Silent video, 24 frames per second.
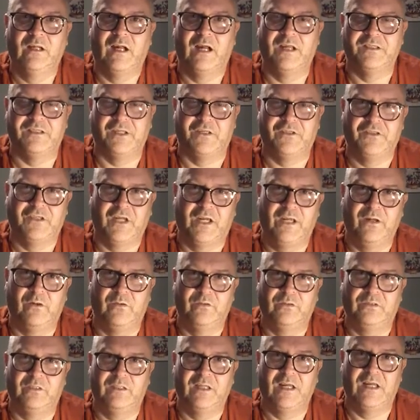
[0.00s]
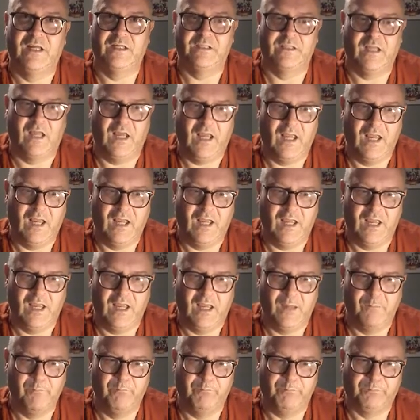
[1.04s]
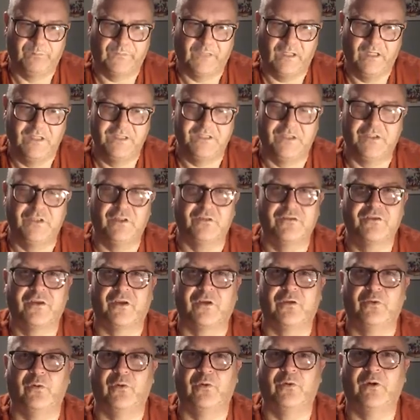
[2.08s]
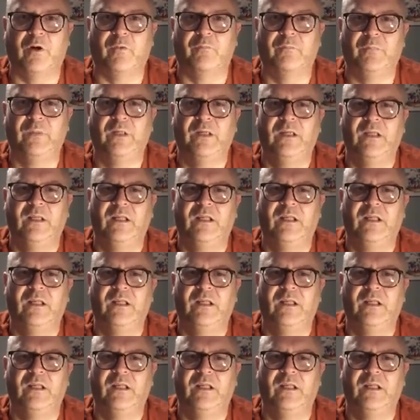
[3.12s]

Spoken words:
as a child, as a youngster growing up,